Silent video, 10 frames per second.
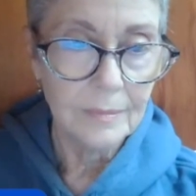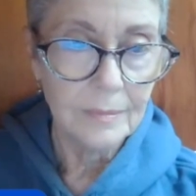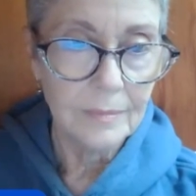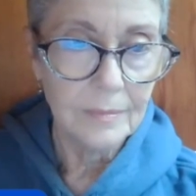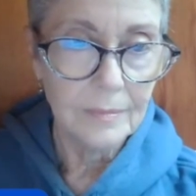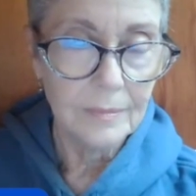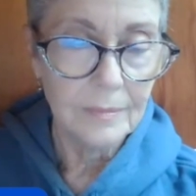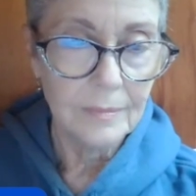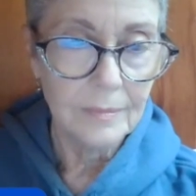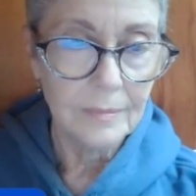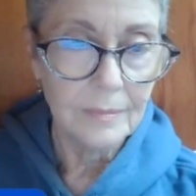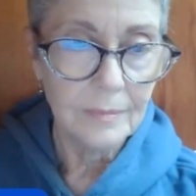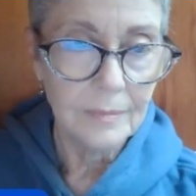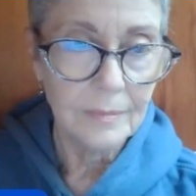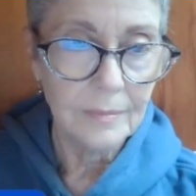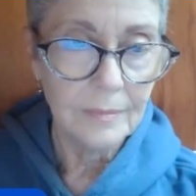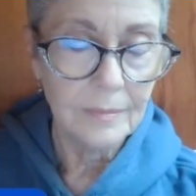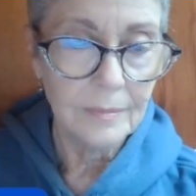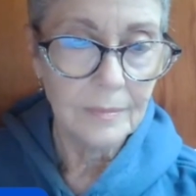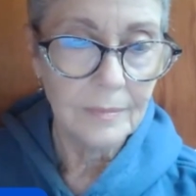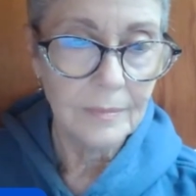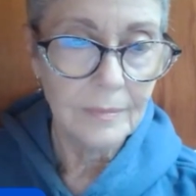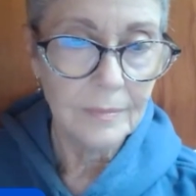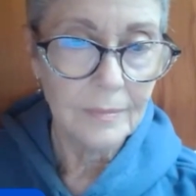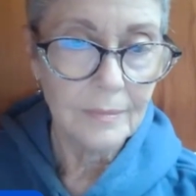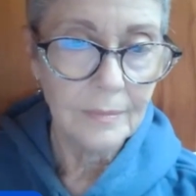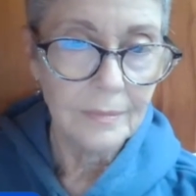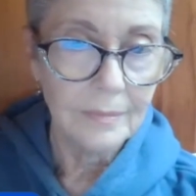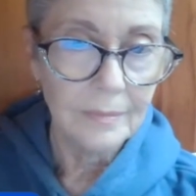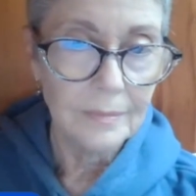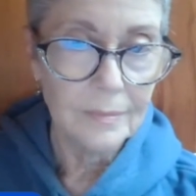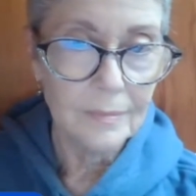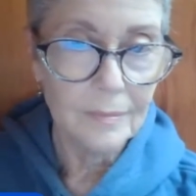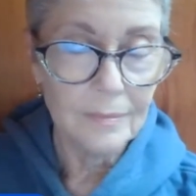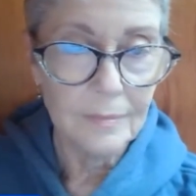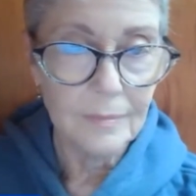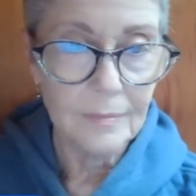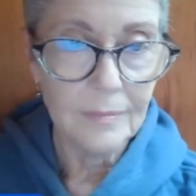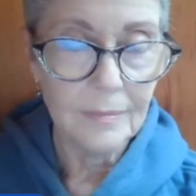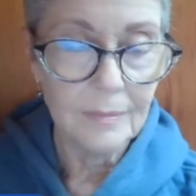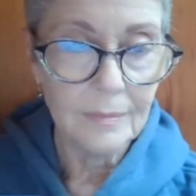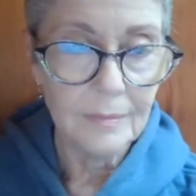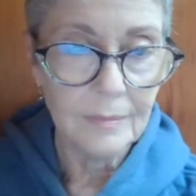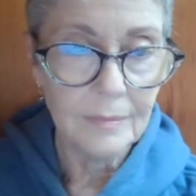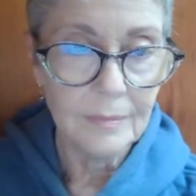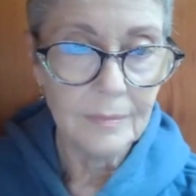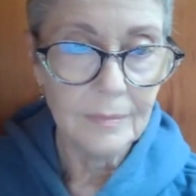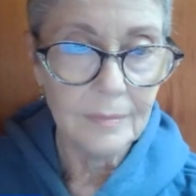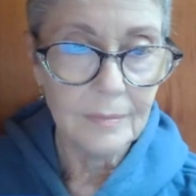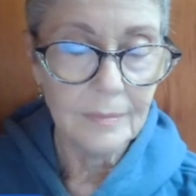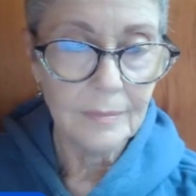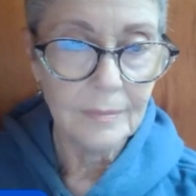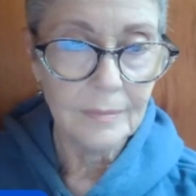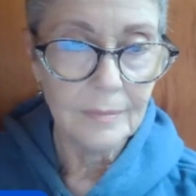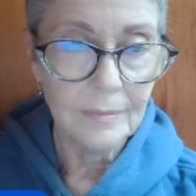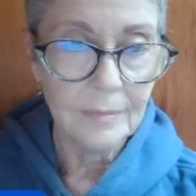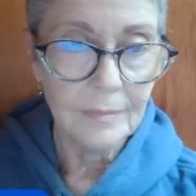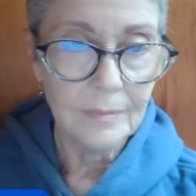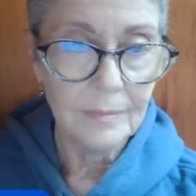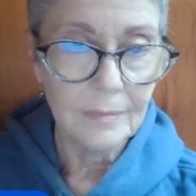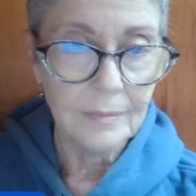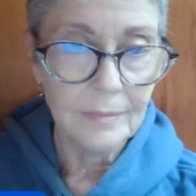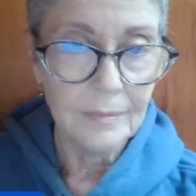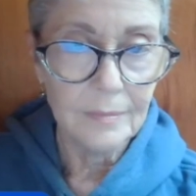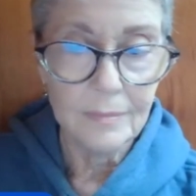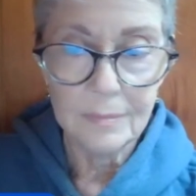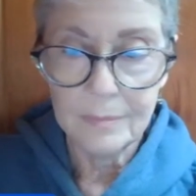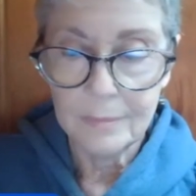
This person isn't speaking.